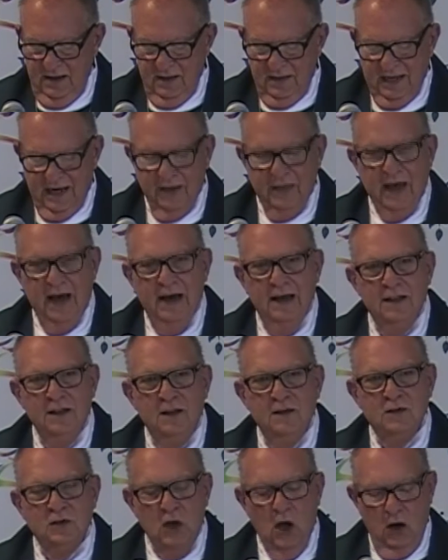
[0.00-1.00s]
Now
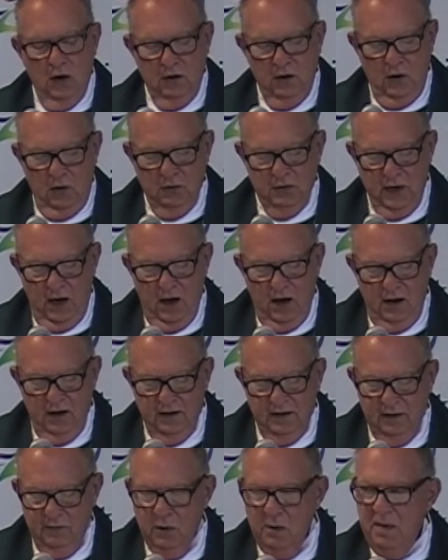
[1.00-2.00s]
that song goes
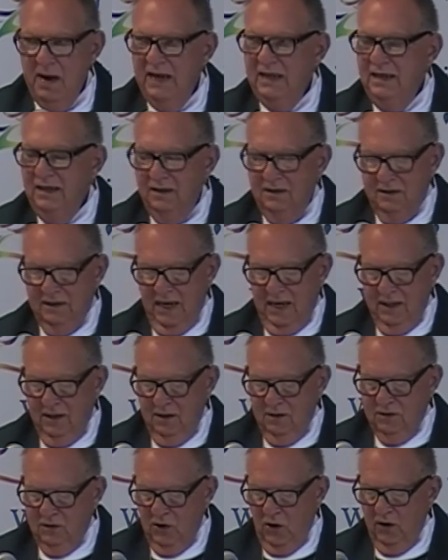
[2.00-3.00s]
on, remaining
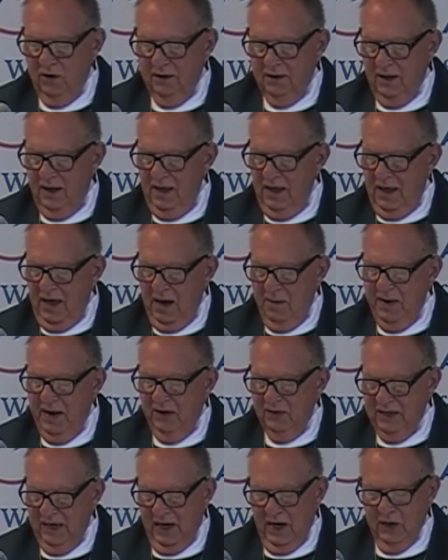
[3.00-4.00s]
stanzas talk
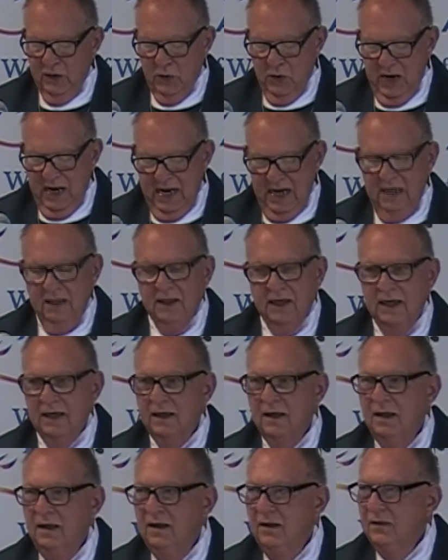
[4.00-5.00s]
about the other
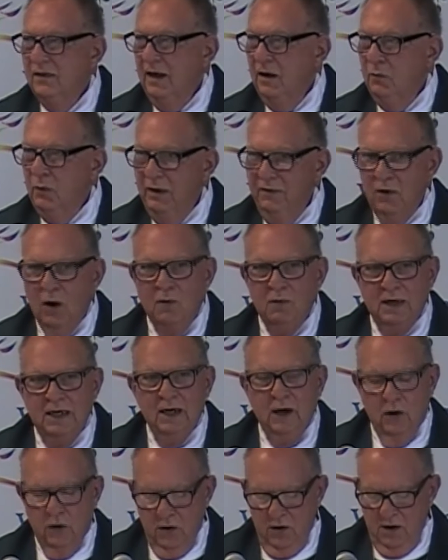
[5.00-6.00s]
healing that we've
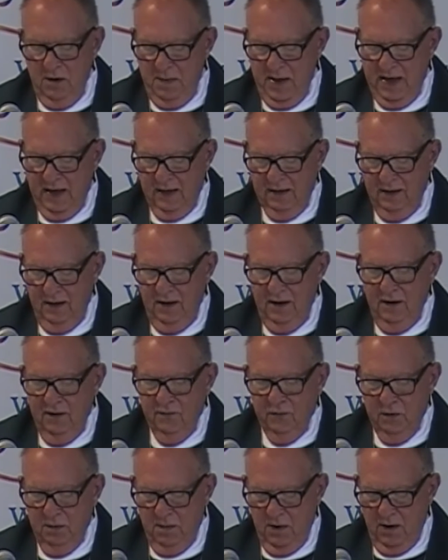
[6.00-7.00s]
already heard about
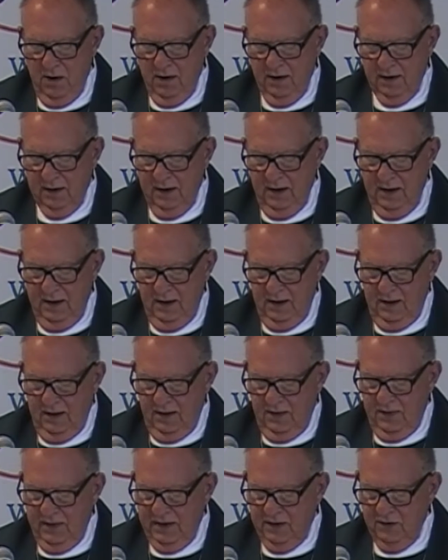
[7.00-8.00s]
from Mark,
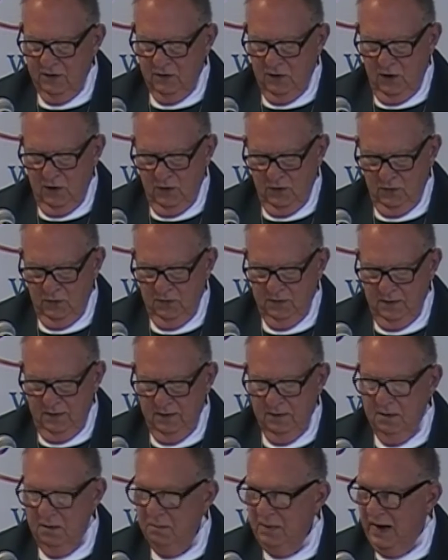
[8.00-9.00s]
that are told
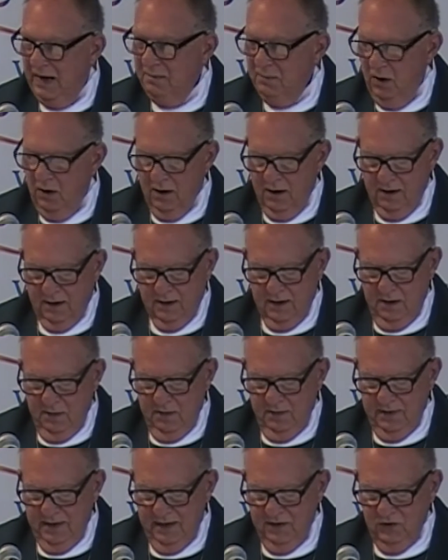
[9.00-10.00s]
by Mark
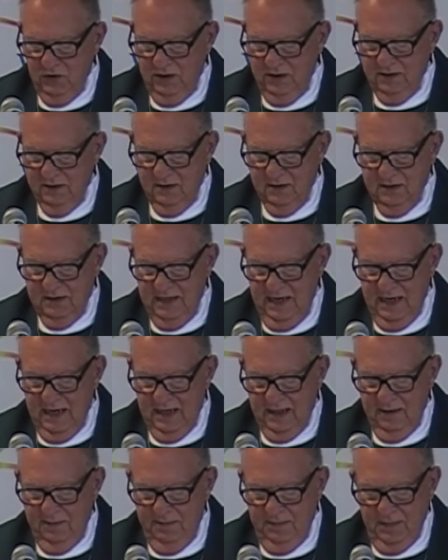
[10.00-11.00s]
of, that Jesus
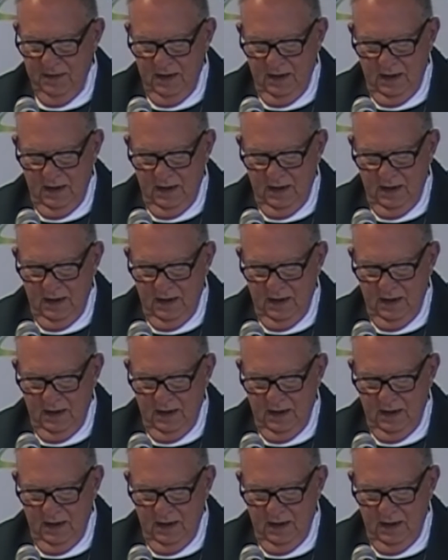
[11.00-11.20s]
did.